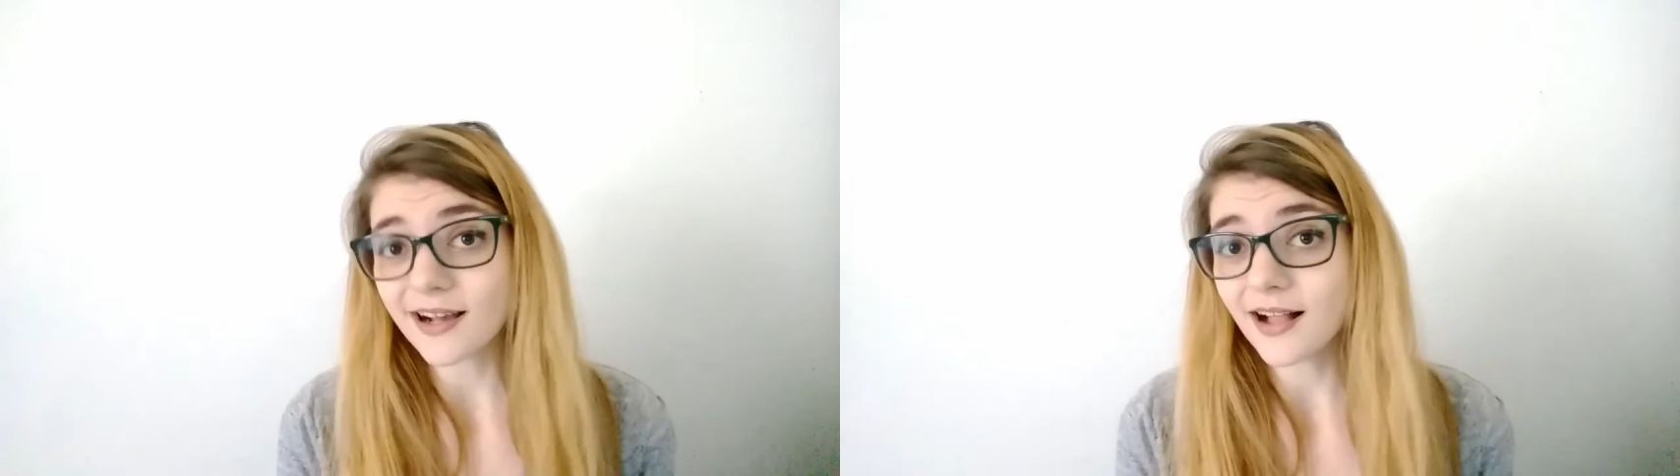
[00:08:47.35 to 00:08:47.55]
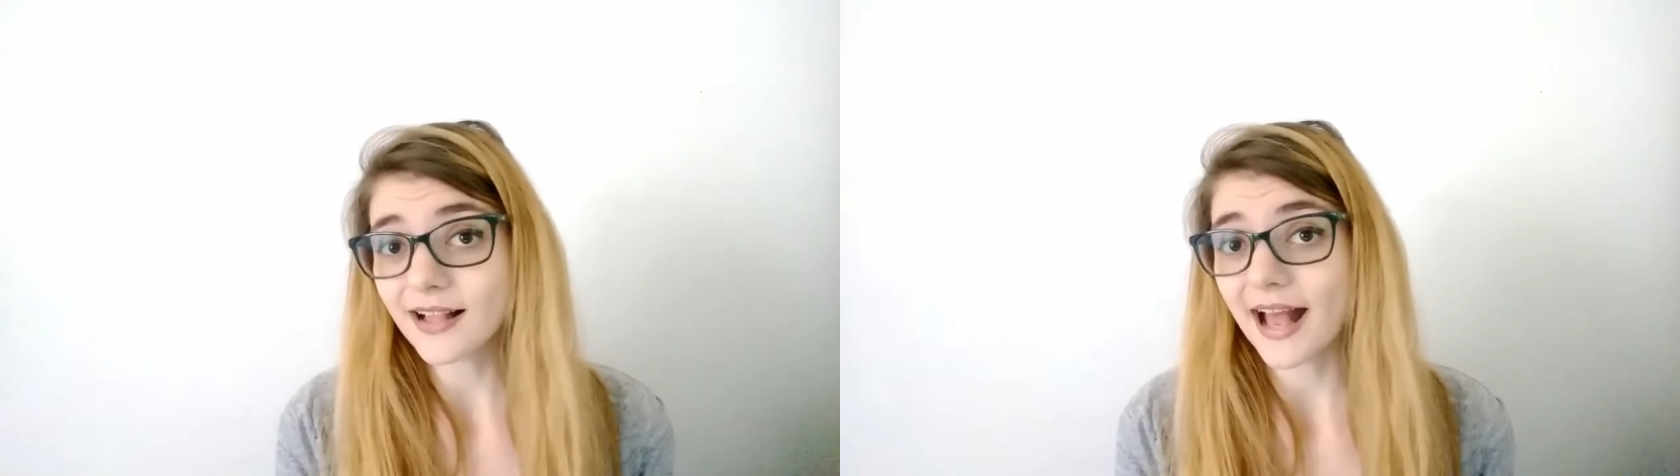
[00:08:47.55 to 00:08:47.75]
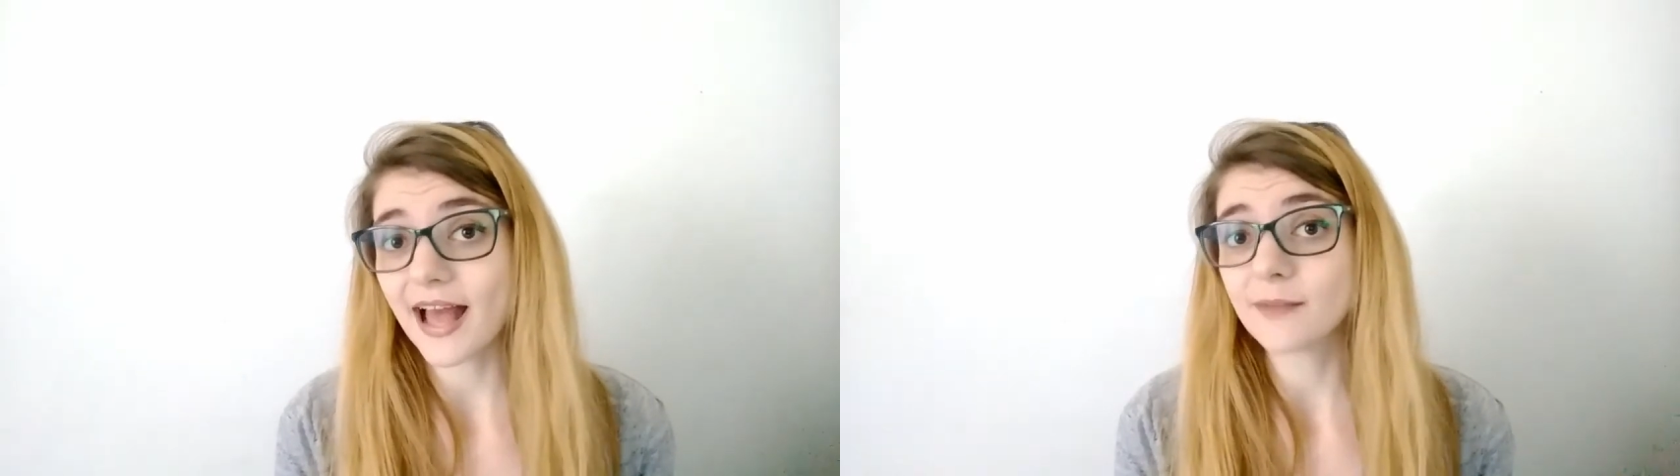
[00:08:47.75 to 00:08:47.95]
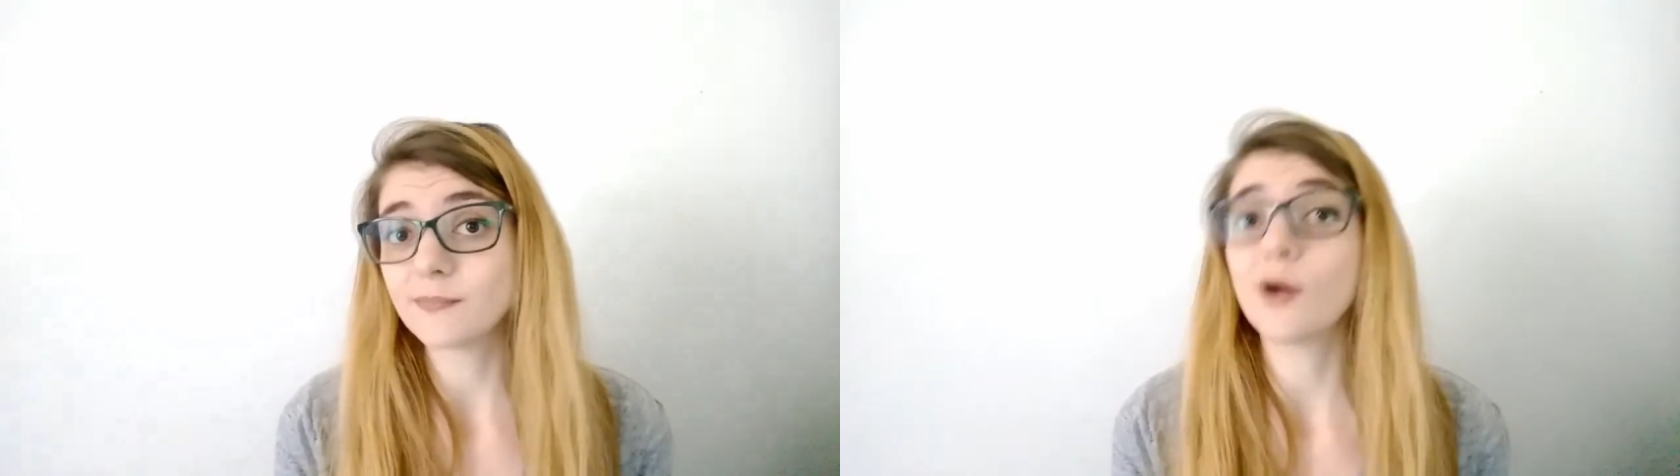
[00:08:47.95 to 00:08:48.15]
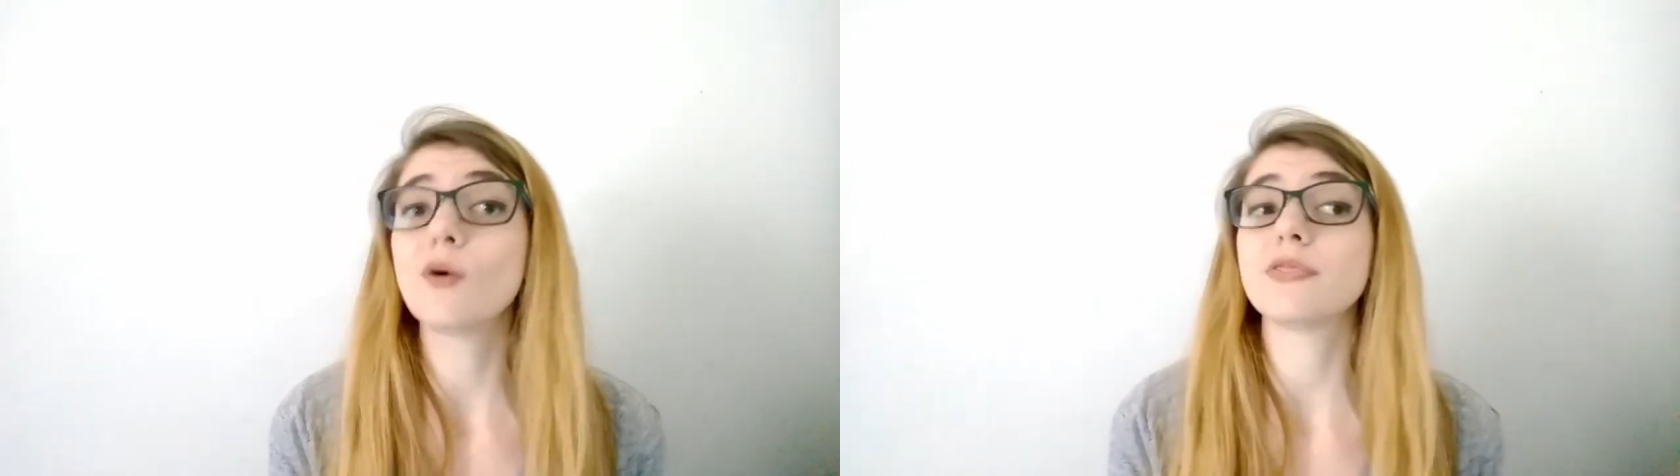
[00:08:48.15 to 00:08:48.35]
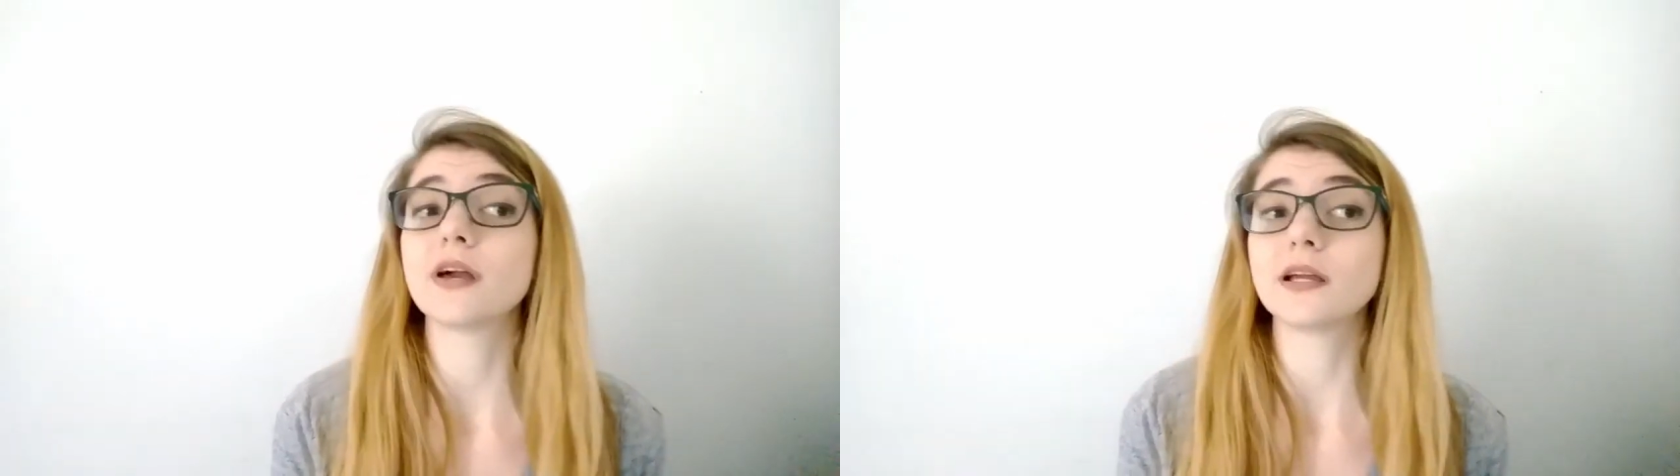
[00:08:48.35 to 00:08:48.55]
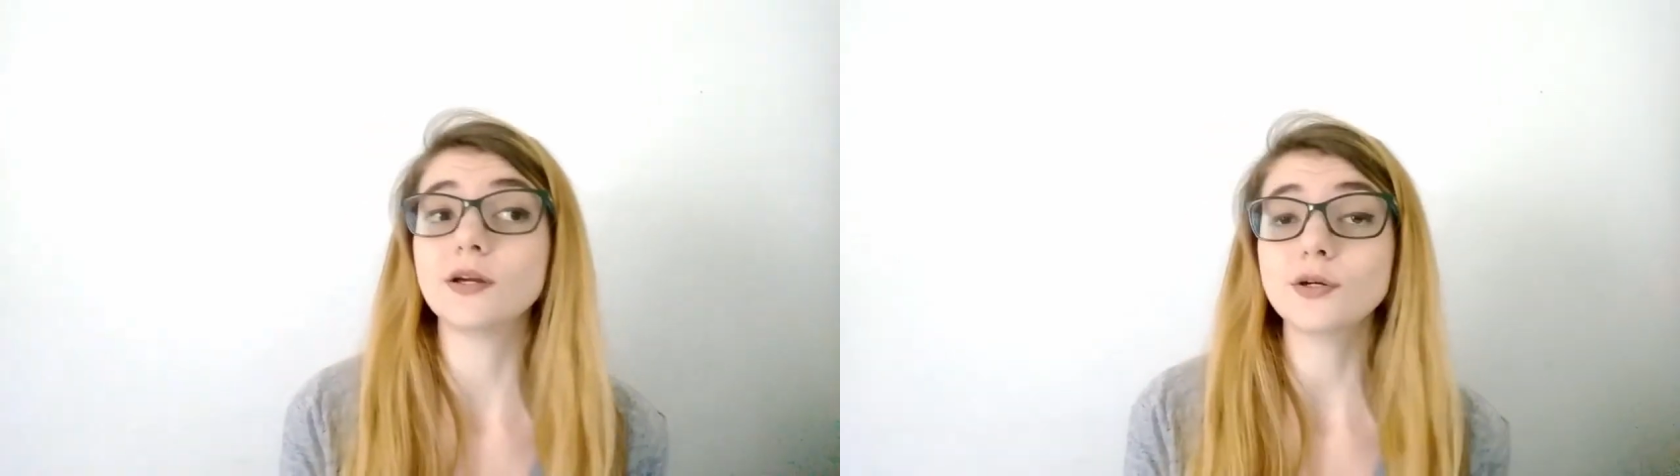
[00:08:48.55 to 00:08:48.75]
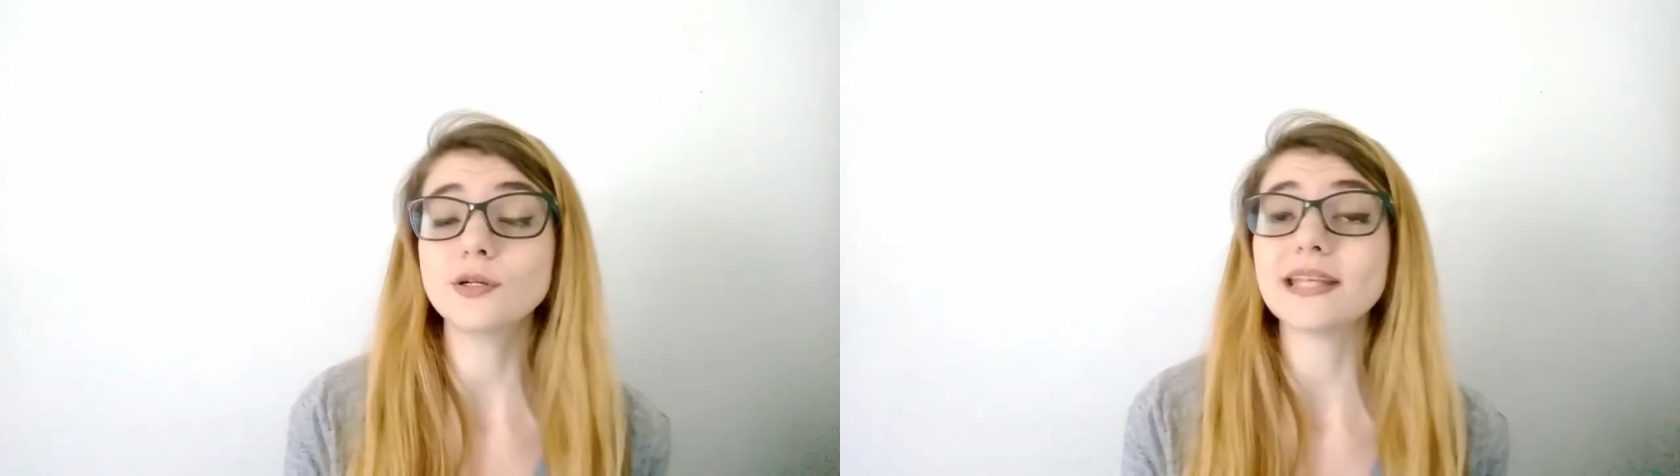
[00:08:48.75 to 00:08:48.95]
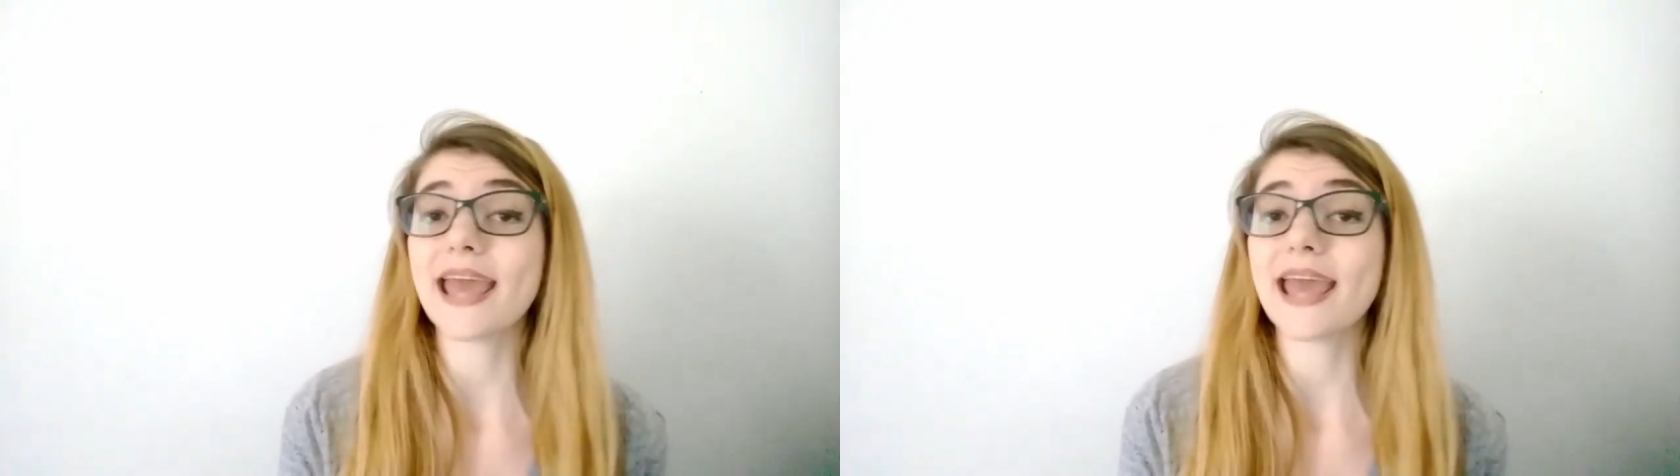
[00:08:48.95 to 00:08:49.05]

all had both a good